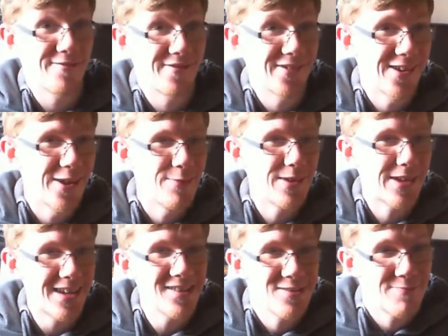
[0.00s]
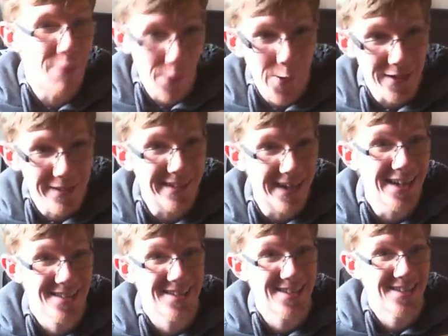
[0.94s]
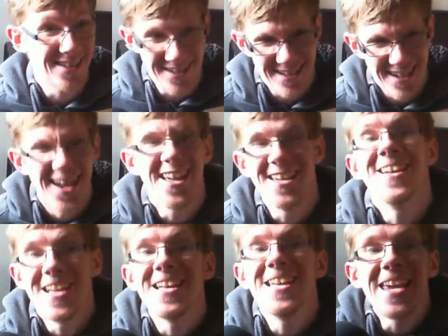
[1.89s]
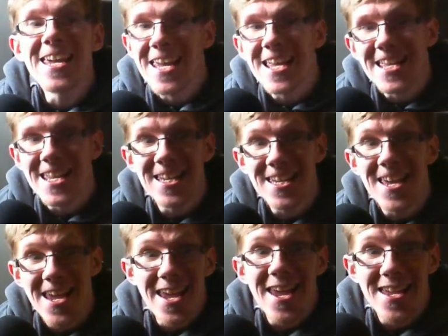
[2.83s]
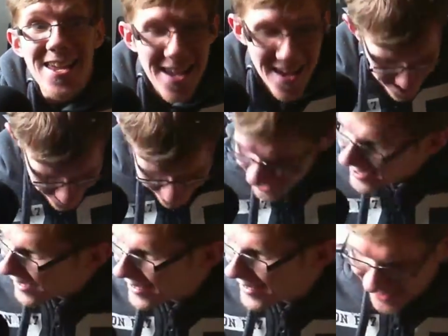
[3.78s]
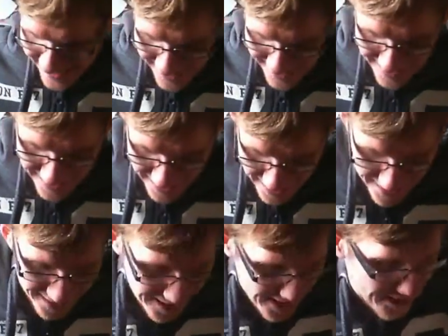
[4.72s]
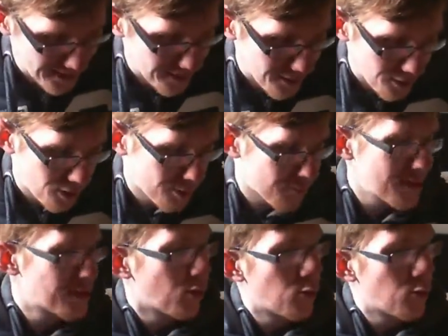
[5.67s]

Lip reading: of it because burn decks exist. Yeah. 3